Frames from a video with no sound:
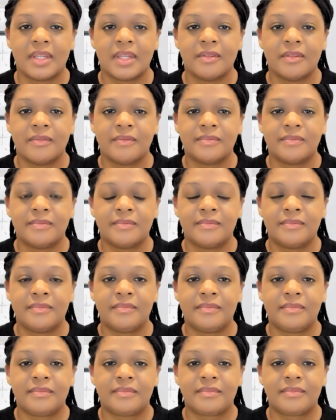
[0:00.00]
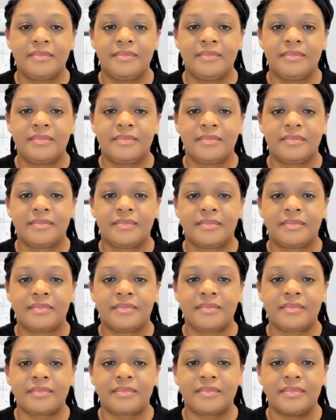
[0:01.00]

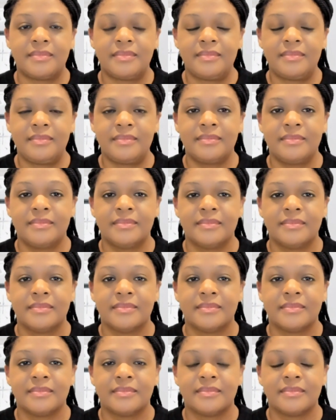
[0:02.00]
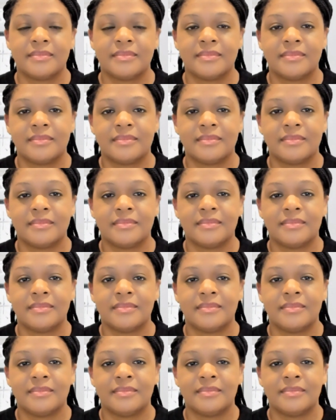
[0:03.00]

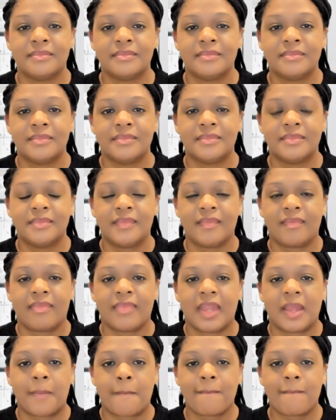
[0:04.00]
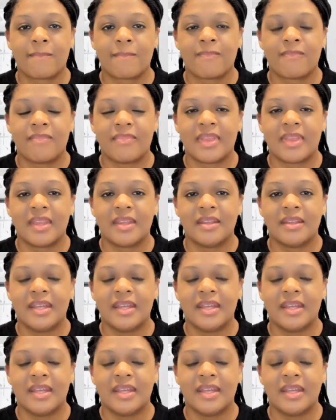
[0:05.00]
This person isn't speaking.